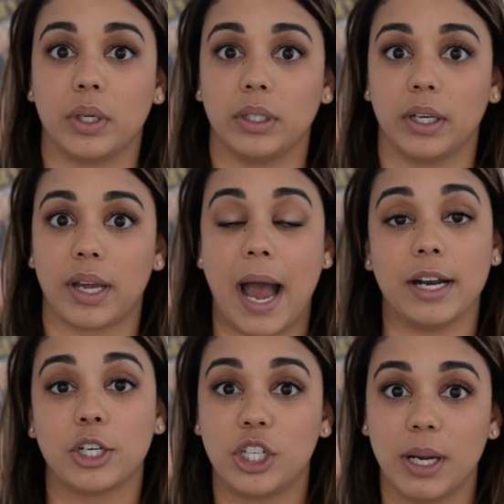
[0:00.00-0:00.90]
could look
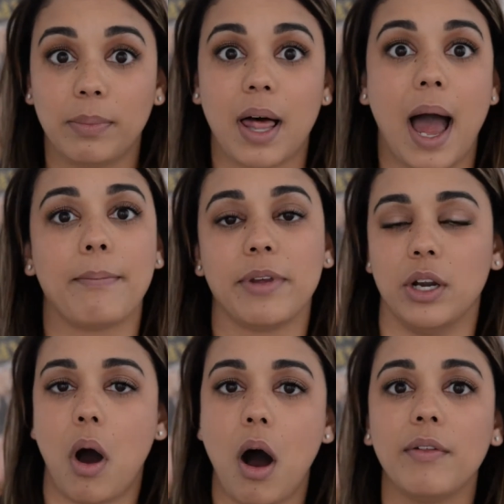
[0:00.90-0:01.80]
at shiplap,
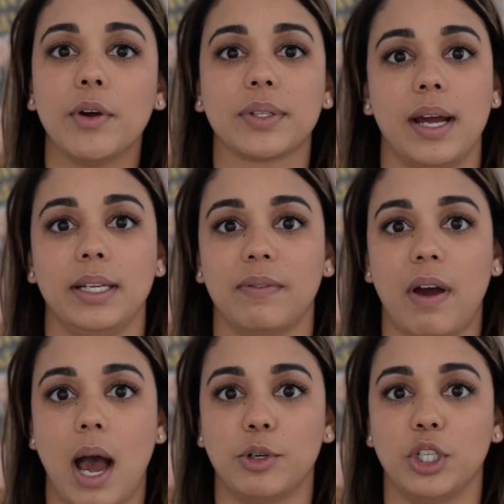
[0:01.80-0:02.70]
all those kinds of
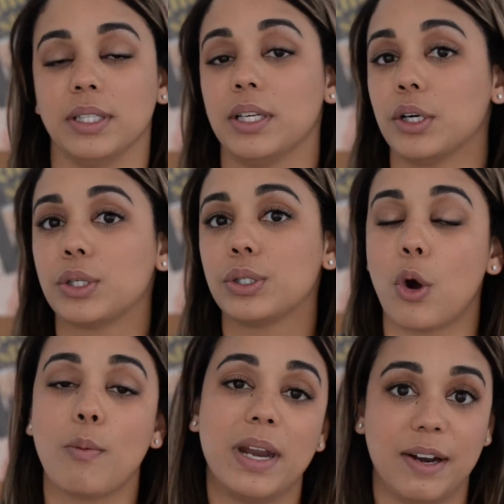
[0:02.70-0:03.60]
options. There are
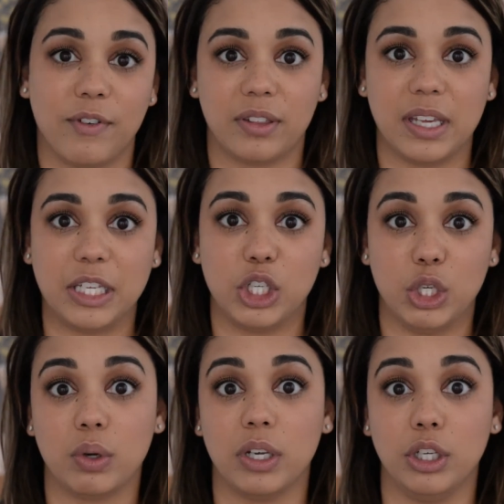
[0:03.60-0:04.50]
so many different things that
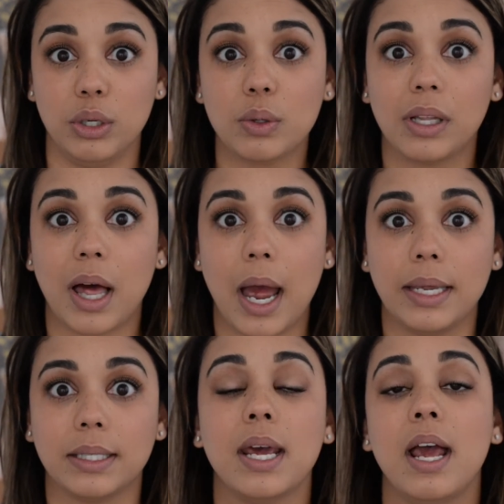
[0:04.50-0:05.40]
you can
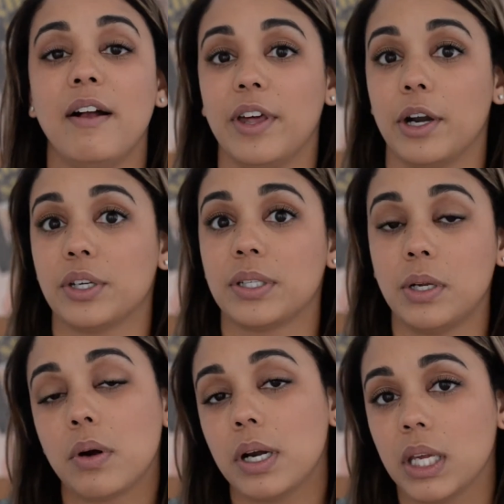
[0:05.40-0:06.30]
utilize that are
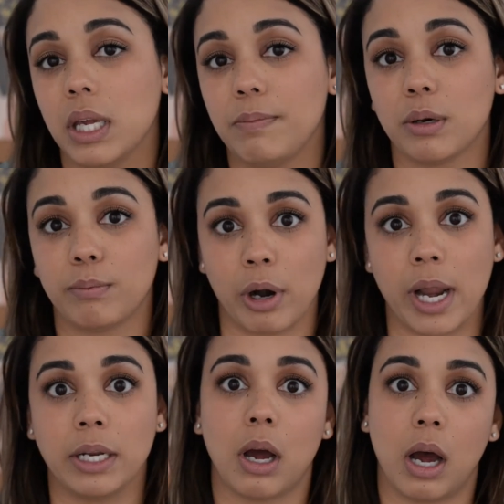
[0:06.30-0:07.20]
still going to keep your
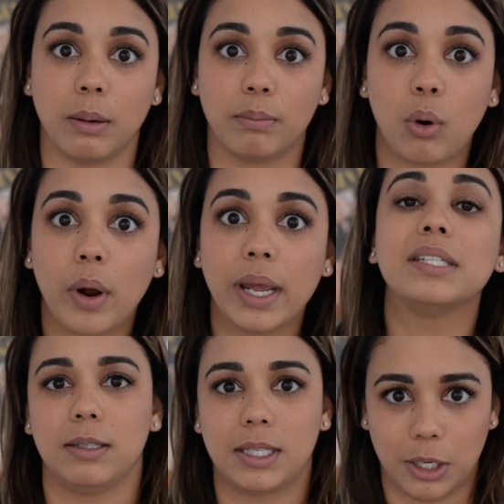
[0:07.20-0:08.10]
brand on
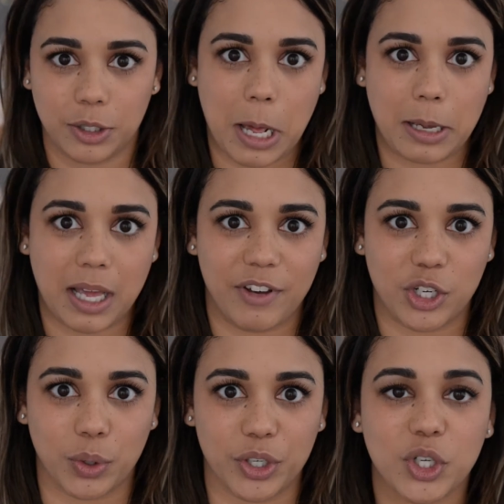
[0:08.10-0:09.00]
point, still telling that
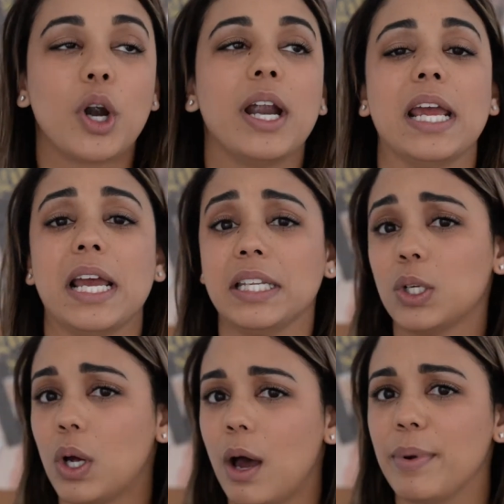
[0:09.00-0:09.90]
visual story, and
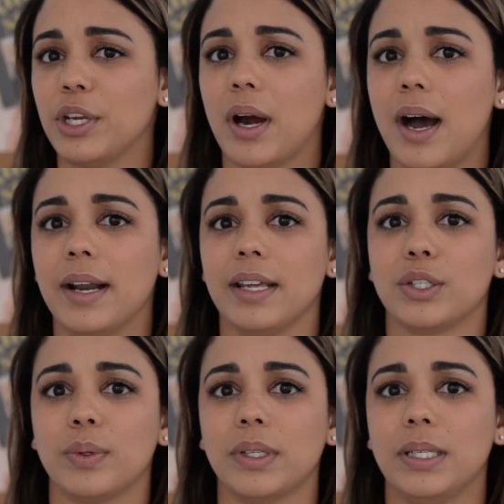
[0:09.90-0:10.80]
still helping your
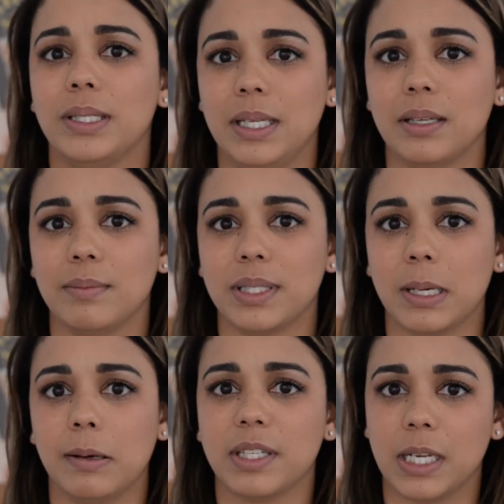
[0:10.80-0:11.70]
audience really see
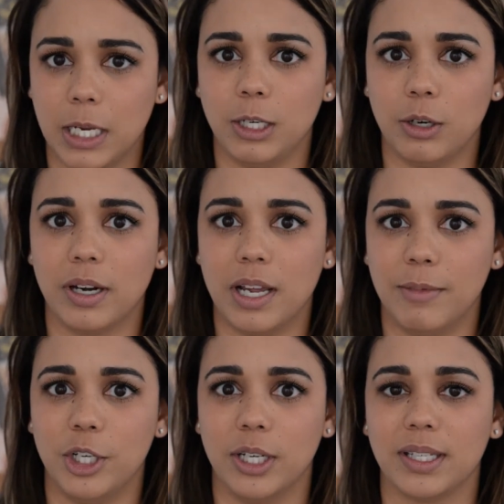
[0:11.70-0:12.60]
themselves in your
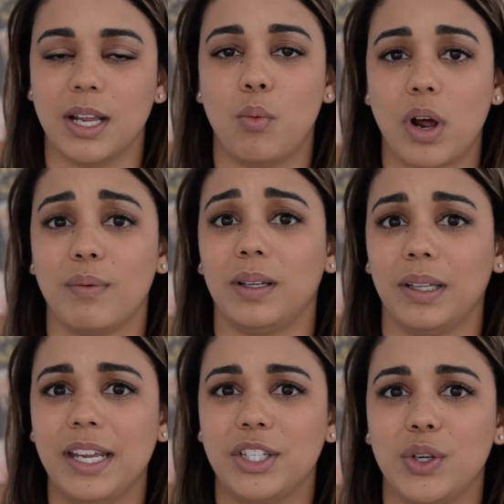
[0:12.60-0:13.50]
images and want to
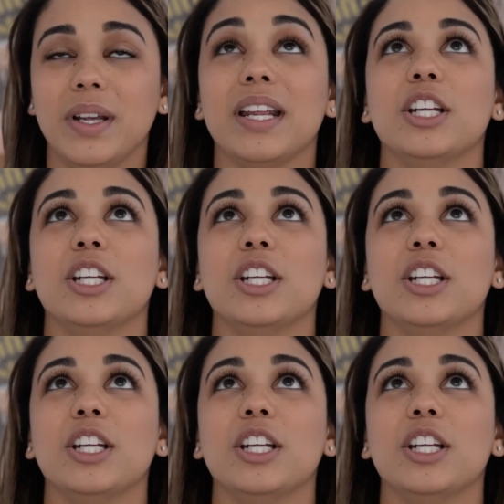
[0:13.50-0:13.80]
relate to it